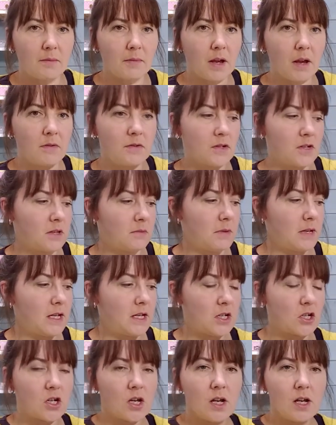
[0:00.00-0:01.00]
going to the
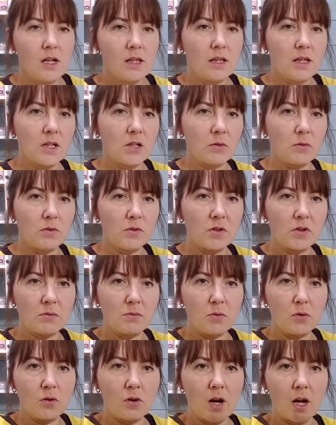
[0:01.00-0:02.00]
beach. This one's
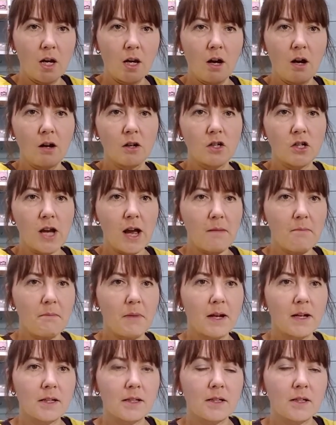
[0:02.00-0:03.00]
more a large
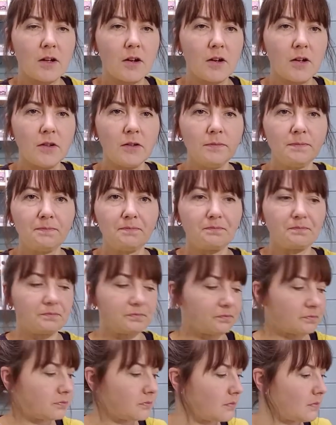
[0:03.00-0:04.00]
handbag style.
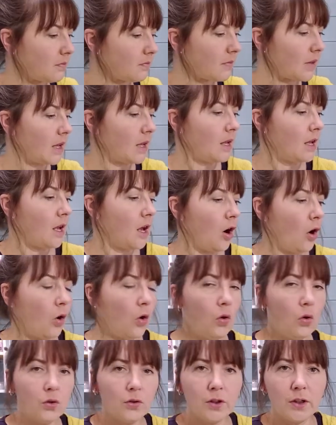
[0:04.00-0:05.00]

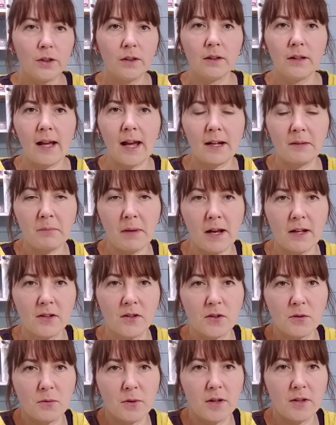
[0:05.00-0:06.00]
All Noodlehead
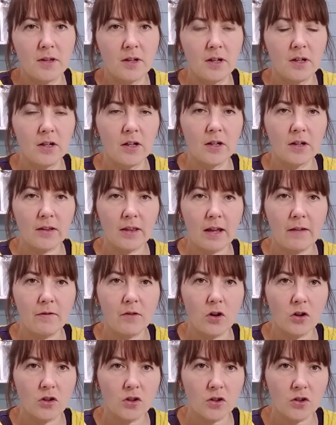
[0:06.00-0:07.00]
patterns are worth a look. They've
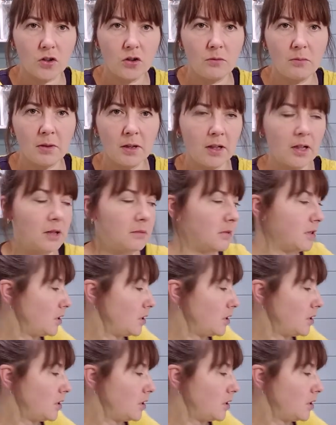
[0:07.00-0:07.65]
got superb